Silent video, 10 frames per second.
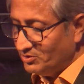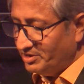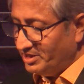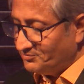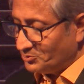your
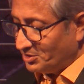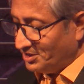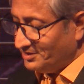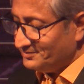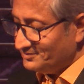leave
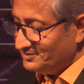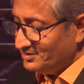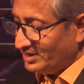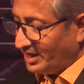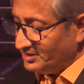today,
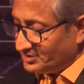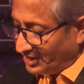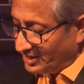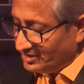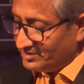I
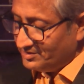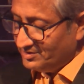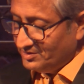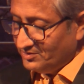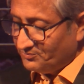thank
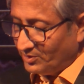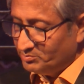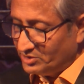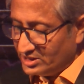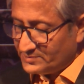
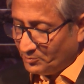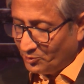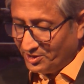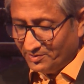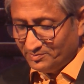from this
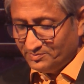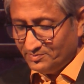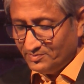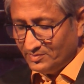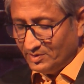podium
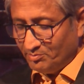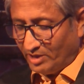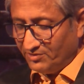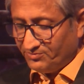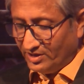
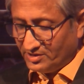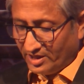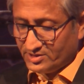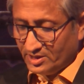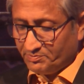my
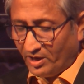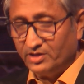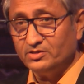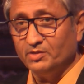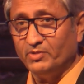fantastic
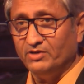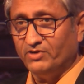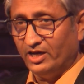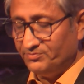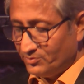partner, my
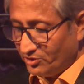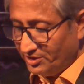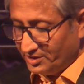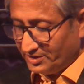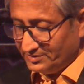wife,
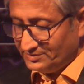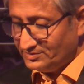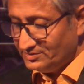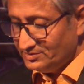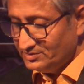Noina,
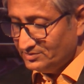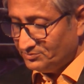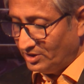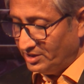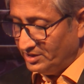
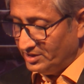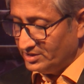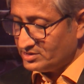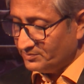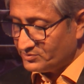for her
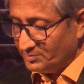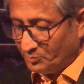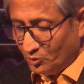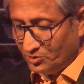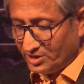years of
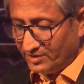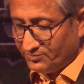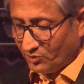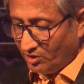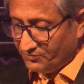support
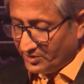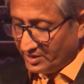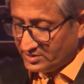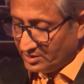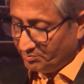and
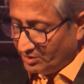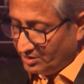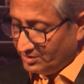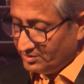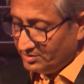confidence in
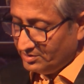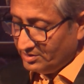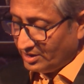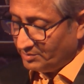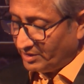me,
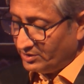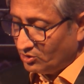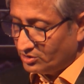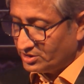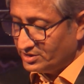and my
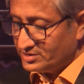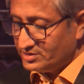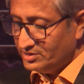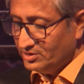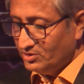daughters
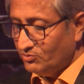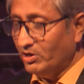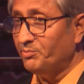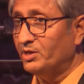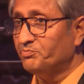who
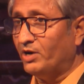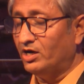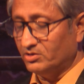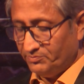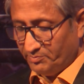have been
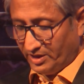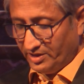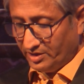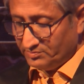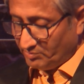part of
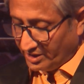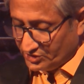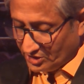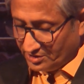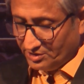my
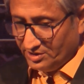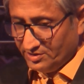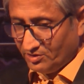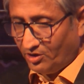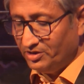
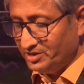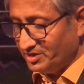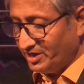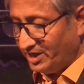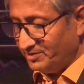journey all their
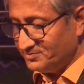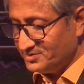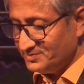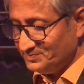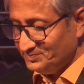lives.